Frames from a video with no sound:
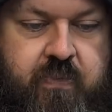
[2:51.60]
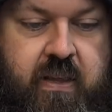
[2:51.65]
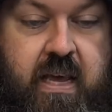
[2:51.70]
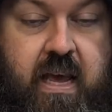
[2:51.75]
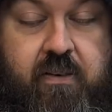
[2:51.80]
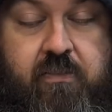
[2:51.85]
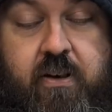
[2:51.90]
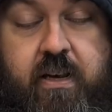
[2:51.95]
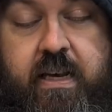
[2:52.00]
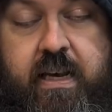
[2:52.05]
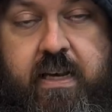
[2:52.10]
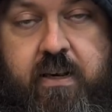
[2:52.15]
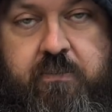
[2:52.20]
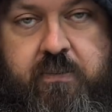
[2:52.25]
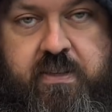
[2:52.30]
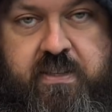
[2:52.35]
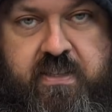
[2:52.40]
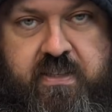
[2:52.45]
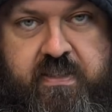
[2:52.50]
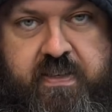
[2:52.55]
If you can get them
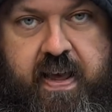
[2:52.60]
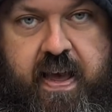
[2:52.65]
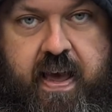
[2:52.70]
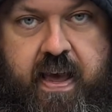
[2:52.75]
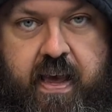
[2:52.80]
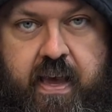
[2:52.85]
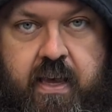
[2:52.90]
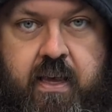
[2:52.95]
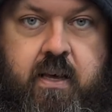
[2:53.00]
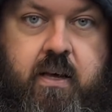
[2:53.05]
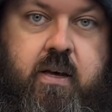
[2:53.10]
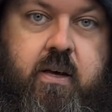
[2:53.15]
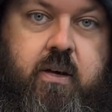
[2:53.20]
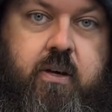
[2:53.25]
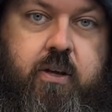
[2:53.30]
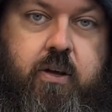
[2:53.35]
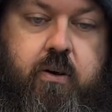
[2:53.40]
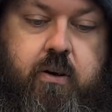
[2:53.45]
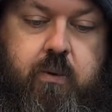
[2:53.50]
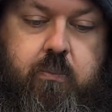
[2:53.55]
to stay,
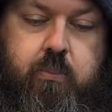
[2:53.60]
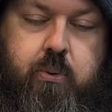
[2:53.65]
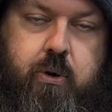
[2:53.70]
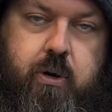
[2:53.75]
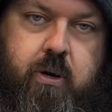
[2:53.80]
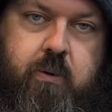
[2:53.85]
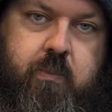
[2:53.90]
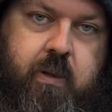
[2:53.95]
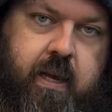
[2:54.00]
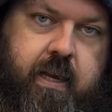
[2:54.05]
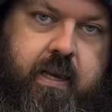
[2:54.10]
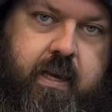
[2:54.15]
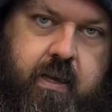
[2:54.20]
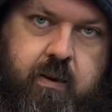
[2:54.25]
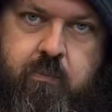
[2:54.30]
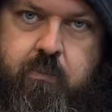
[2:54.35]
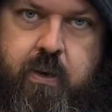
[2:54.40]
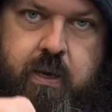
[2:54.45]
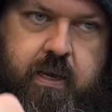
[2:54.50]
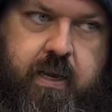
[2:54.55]
you can put them like
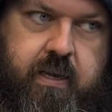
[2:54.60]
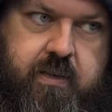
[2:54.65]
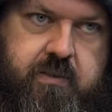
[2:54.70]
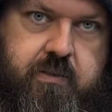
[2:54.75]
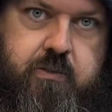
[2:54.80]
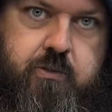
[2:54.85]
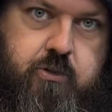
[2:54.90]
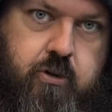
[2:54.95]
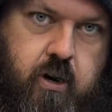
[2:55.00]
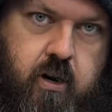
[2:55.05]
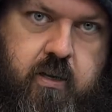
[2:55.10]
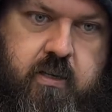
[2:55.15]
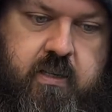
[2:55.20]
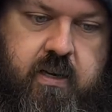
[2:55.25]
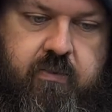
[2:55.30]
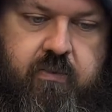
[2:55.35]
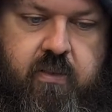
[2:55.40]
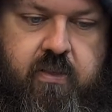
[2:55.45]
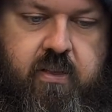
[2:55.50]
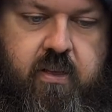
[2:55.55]
in buggies and trucks and
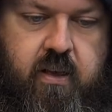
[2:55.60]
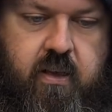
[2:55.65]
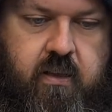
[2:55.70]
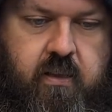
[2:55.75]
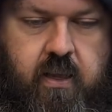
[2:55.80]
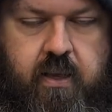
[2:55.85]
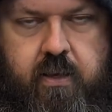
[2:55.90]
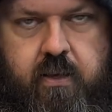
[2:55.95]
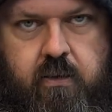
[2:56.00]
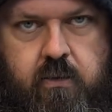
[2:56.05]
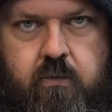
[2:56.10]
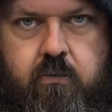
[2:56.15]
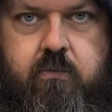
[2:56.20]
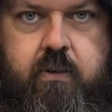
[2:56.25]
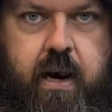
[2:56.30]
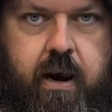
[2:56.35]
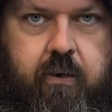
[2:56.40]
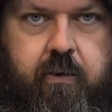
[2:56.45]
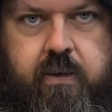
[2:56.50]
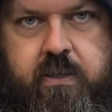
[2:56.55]
everything, like, you know,
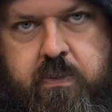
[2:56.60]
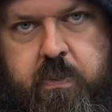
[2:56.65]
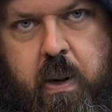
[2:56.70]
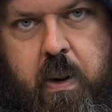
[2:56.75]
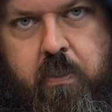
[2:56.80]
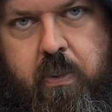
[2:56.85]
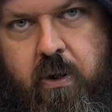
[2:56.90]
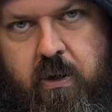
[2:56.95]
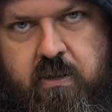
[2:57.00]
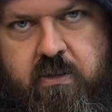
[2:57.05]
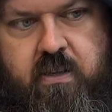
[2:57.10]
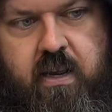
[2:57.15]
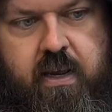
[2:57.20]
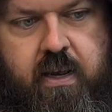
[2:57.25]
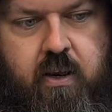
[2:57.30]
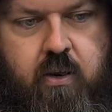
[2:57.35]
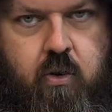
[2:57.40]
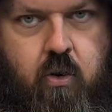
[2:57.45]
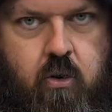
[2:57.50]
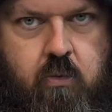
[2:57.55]
carrying spare parts like
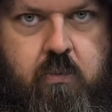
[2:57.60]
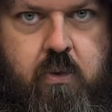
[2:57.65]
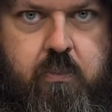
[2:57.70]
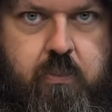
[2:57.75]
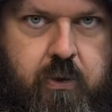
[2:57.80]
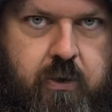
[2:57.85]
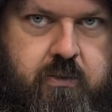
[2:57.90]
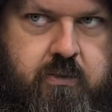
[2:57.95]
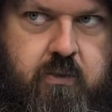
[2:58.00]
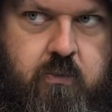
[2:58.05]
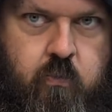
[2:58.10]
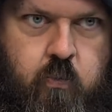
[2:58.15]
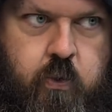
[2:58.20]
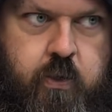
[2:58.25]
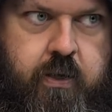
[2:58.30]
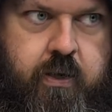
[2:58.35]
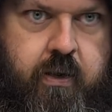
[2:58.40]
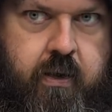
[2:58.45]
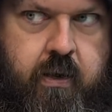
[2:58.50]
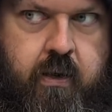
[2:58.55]
a normal person
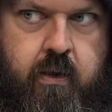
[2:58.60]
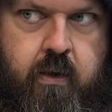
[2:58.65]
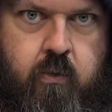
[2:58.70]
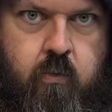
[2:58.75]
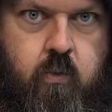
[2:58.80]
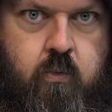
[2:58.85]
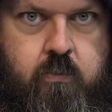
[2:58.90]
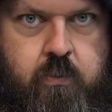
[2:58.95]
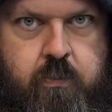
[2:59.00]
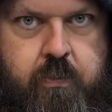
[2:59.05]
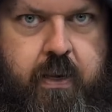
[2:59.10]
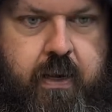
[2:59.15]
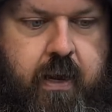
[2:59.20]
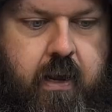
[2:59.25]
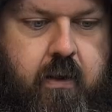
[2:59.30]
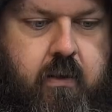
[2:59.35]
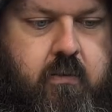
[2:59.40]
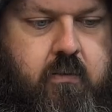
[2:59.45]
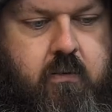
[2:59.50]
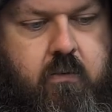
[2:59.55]
would in a normal
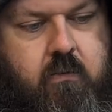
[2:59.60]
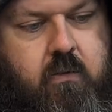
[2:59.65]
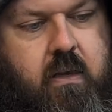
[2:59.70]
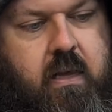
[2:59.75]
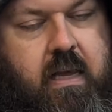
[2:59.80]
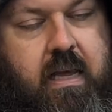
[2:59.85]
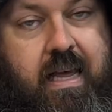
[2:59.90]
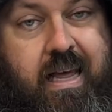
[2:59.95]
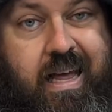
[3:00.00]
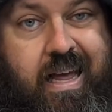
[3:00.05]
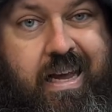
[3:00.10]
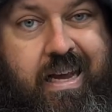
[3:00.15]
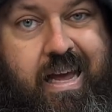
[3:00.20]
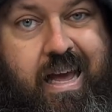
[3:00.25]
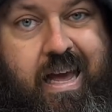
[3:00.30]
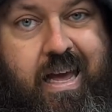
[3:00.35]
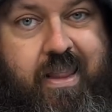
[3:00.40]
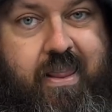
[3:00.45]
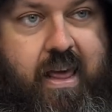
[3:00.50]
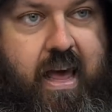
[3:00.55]
buggy. So I
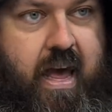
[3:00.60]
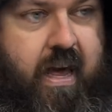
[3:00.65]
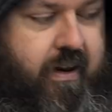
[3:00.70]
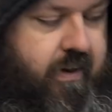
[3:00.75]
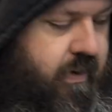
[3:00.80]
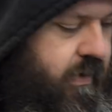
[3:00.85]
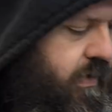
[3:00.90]
got that.